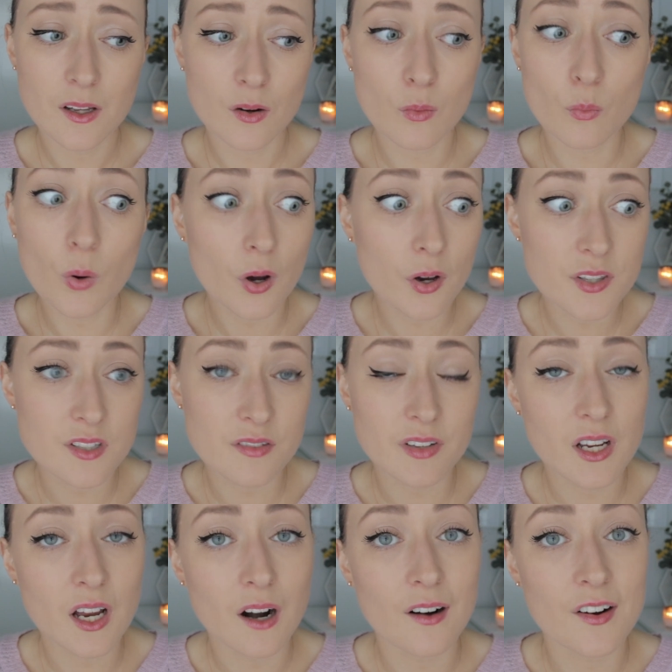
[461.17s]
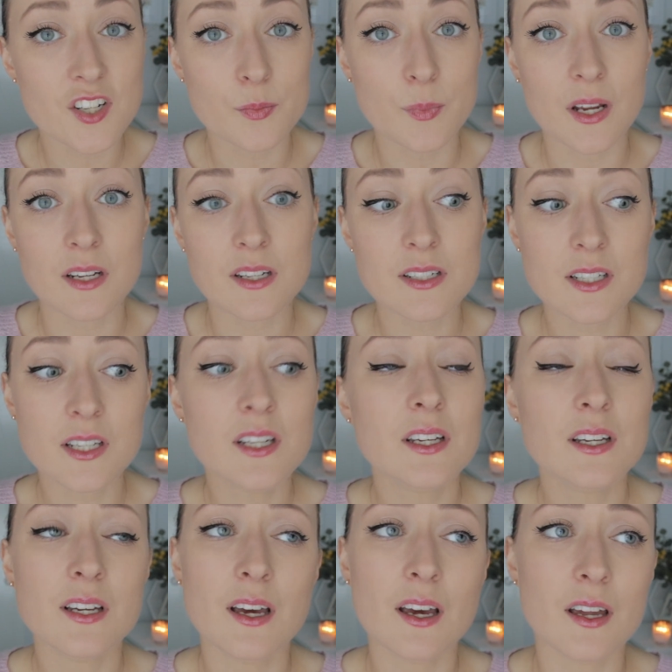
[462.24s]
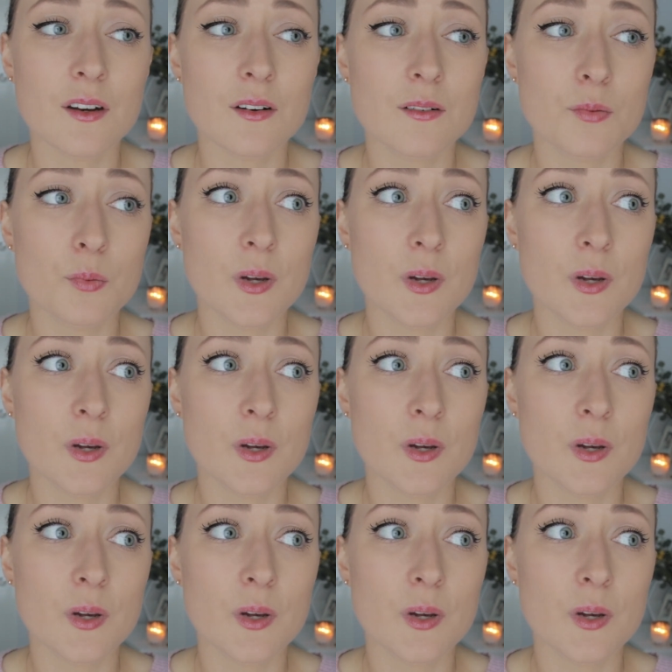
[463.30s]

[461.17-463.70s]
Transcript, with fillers: words of encouragement and